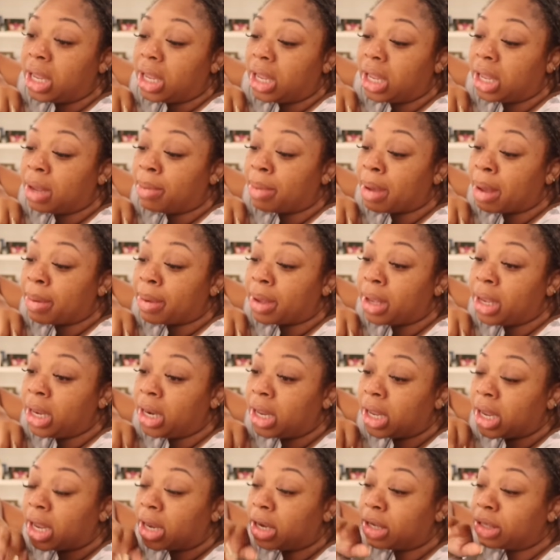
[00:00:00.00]
And baby, he
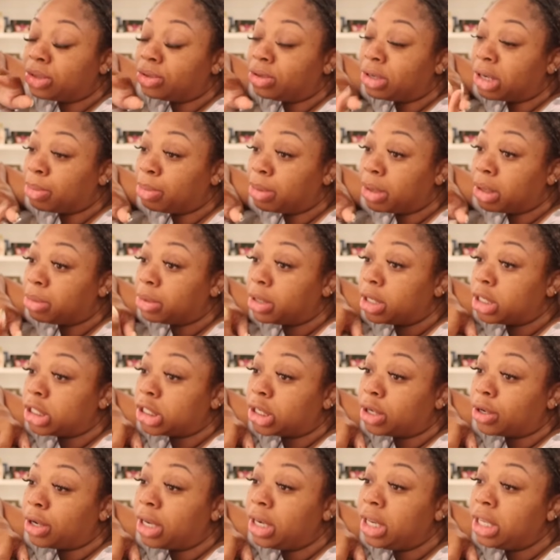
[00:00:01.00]
done kind of tore it up a little bit,
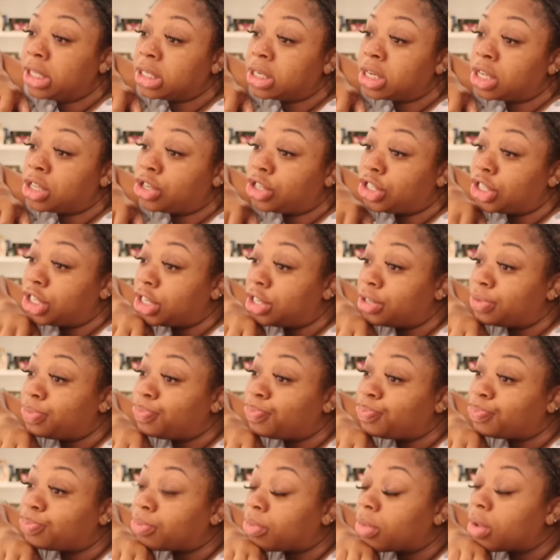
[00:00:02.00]
so he needs another chair.
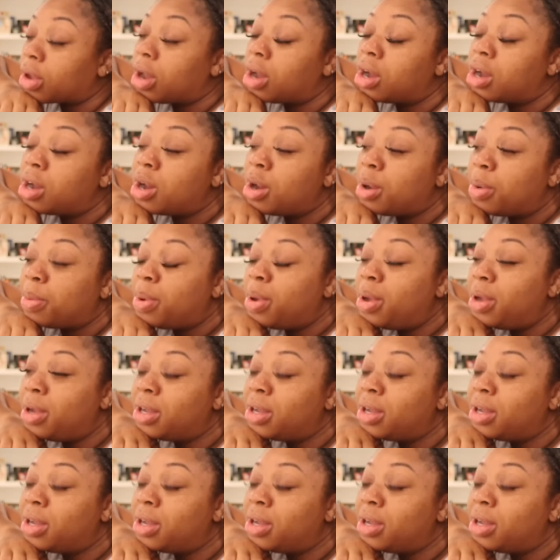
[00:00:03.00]
Um,